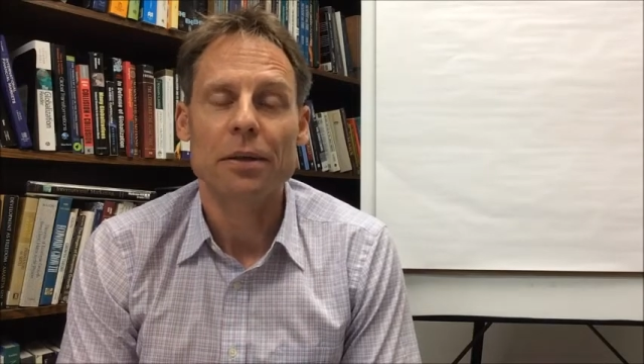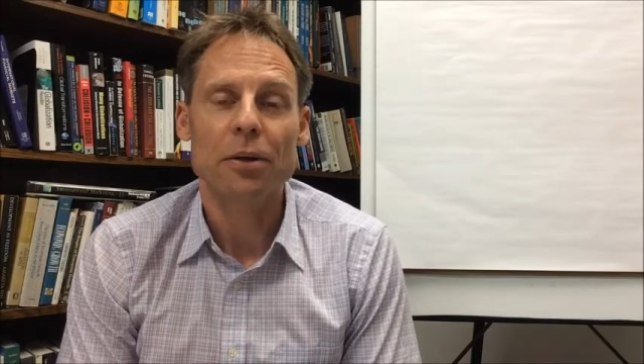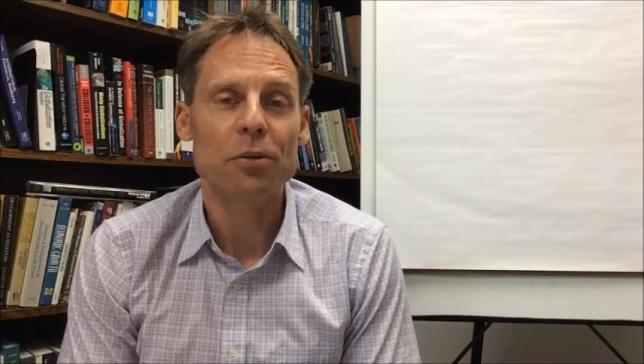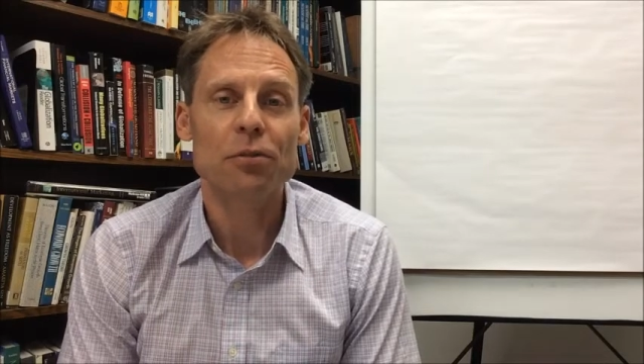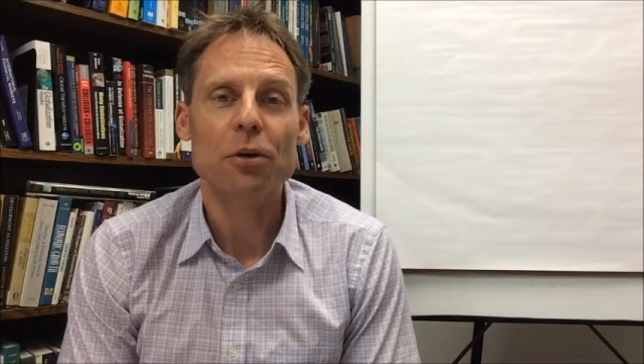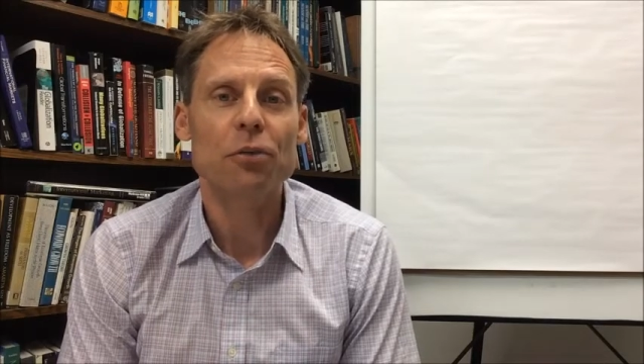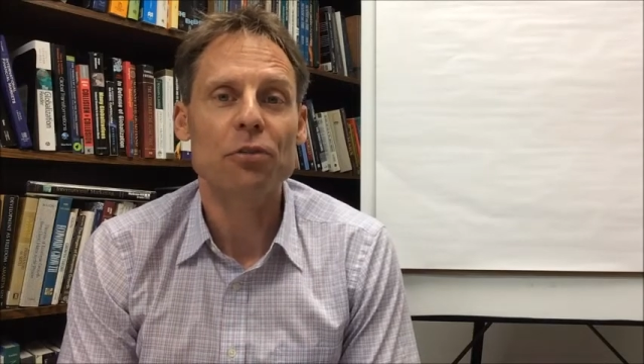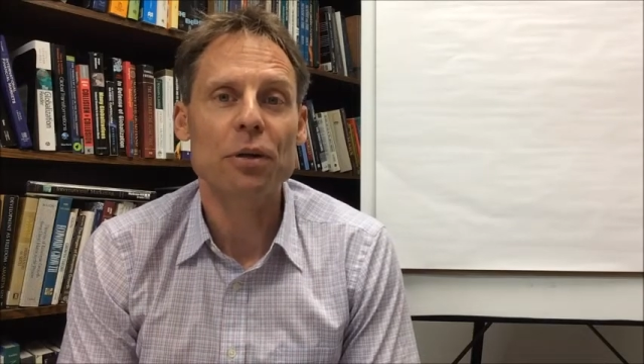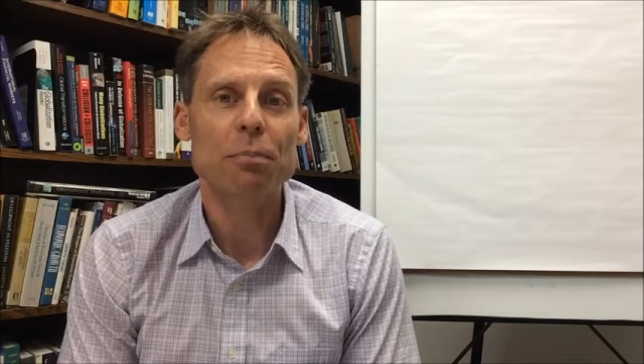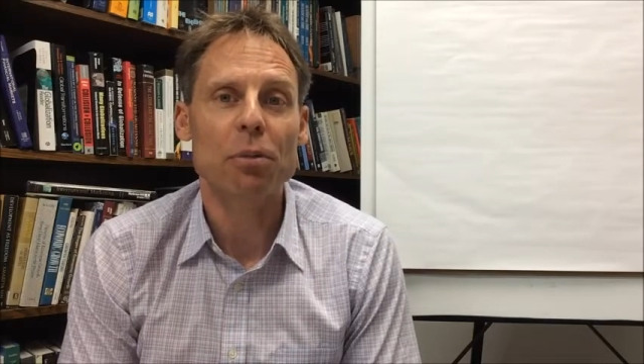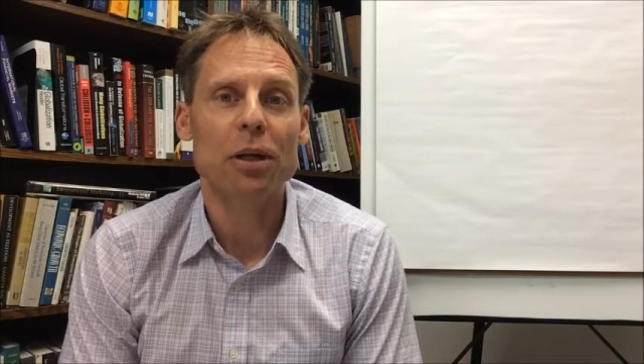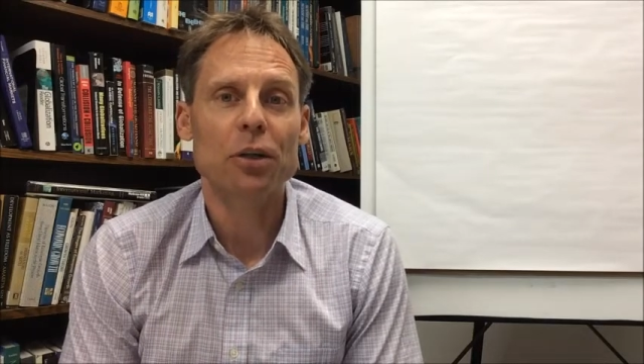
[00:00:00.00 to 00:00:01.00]
There is no
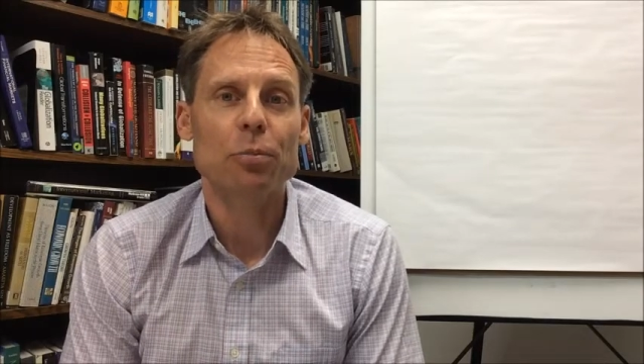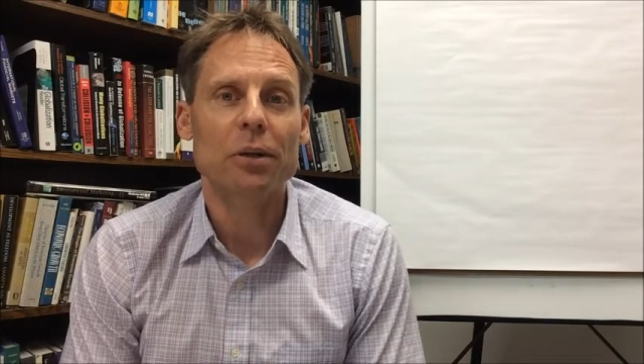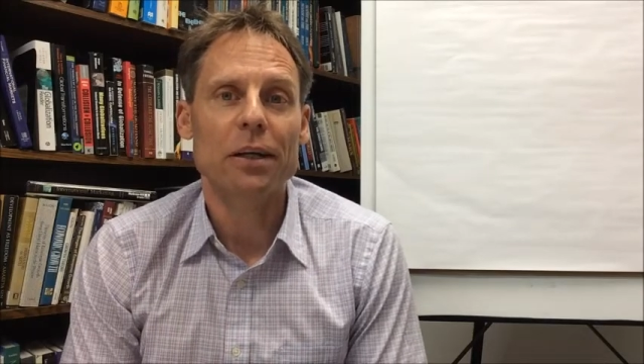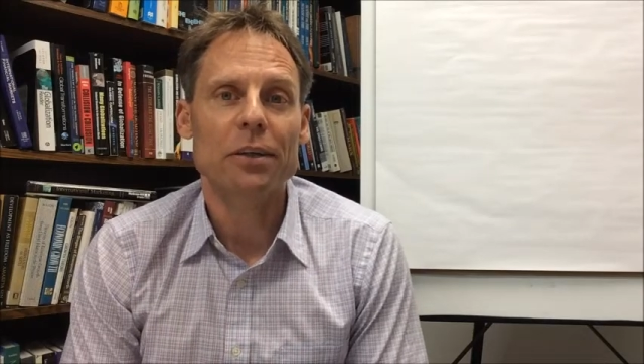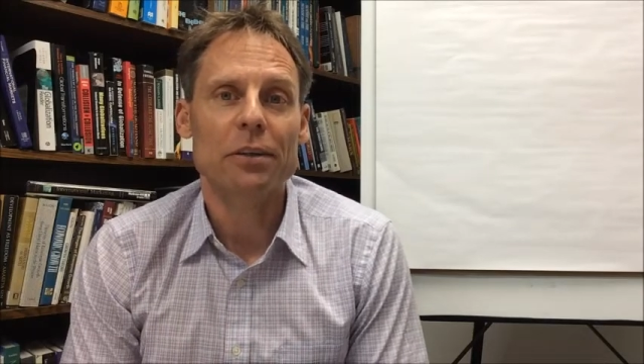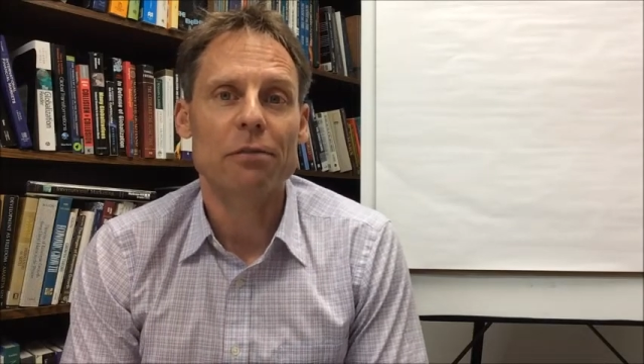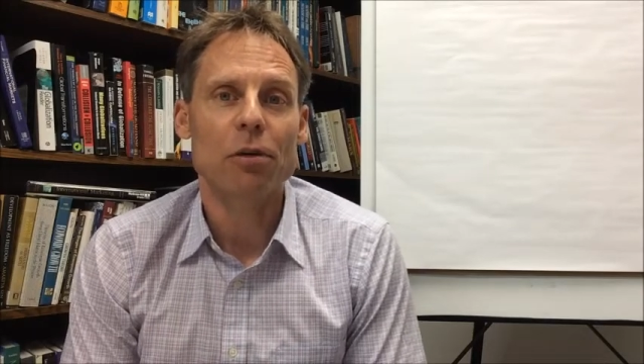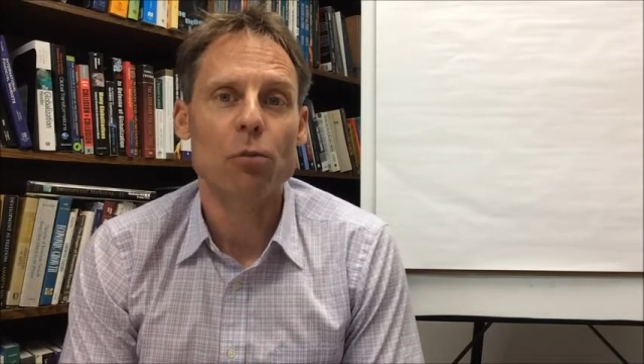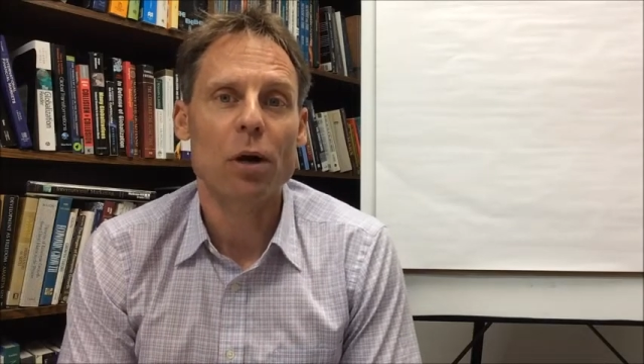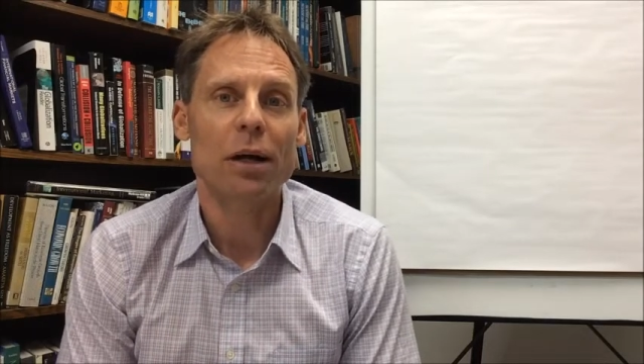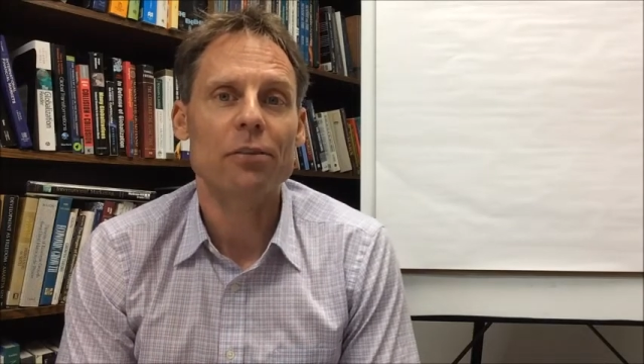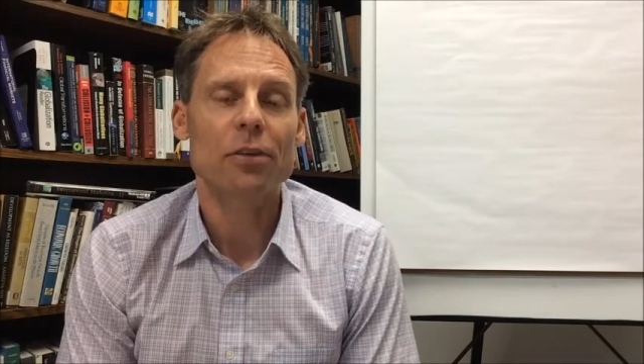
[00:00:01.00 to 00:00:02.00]
simple explanation for
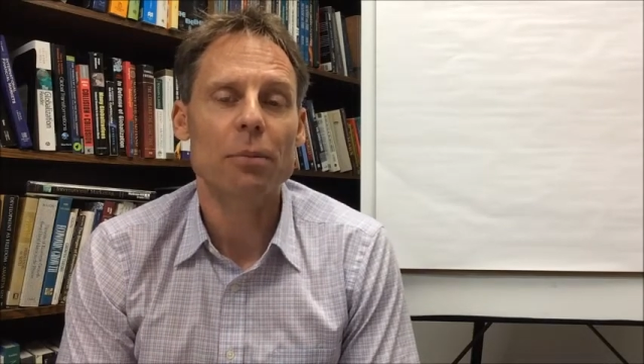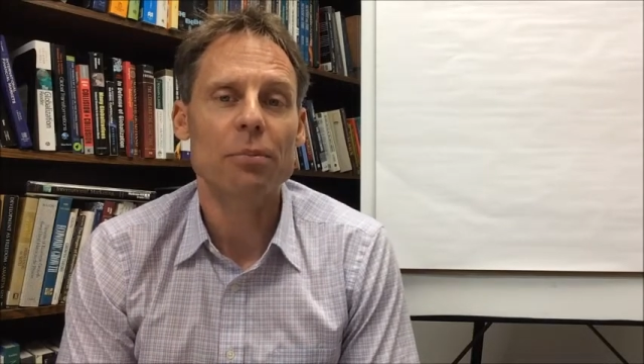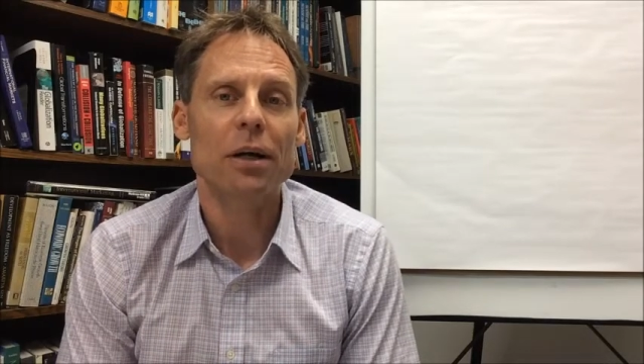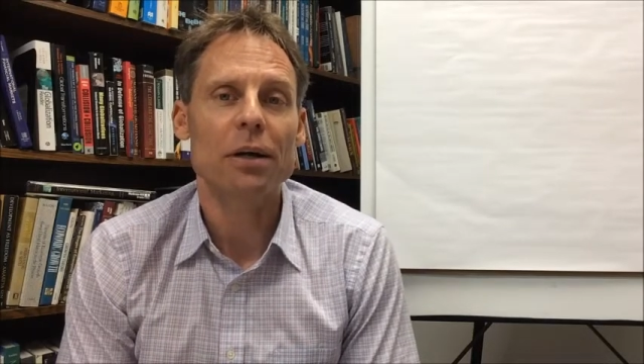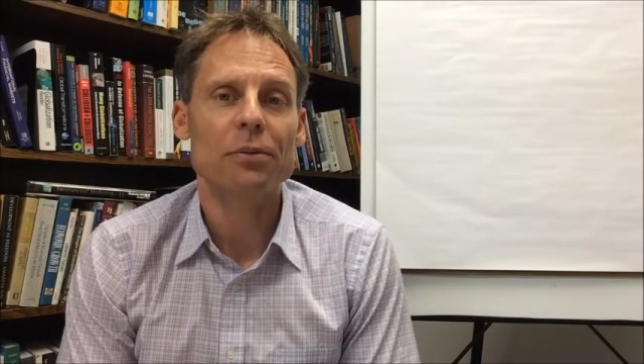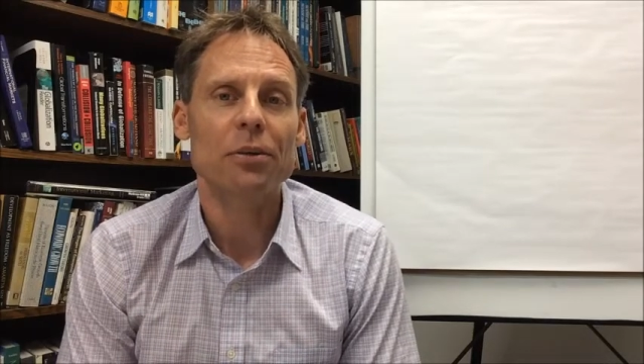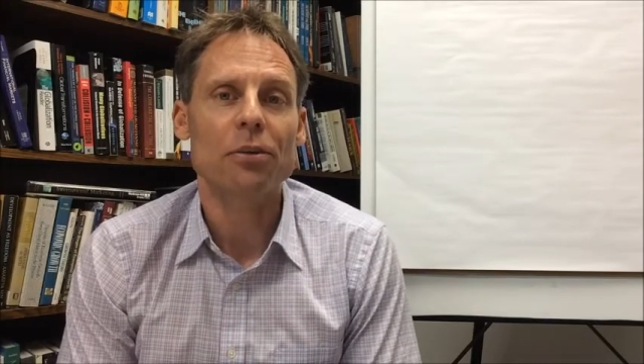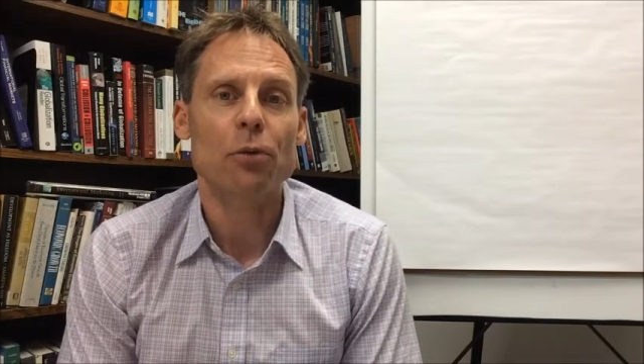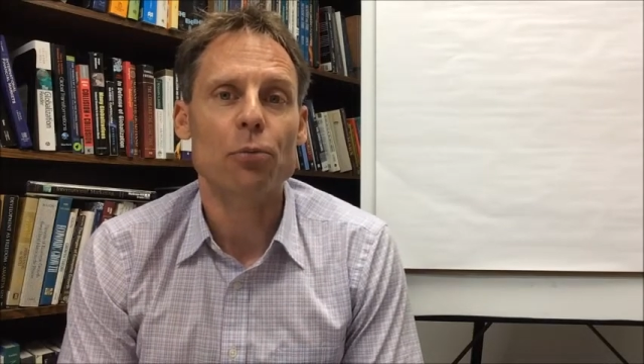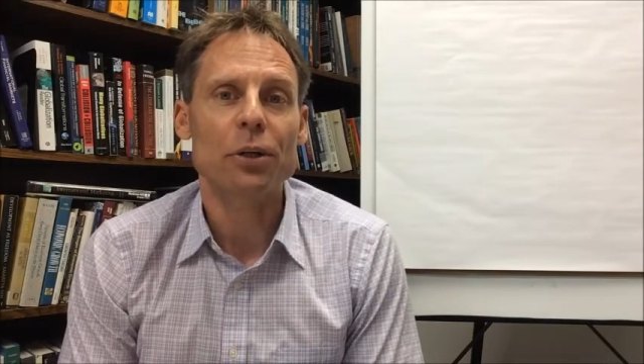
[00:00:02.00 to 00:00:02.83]
why some countries are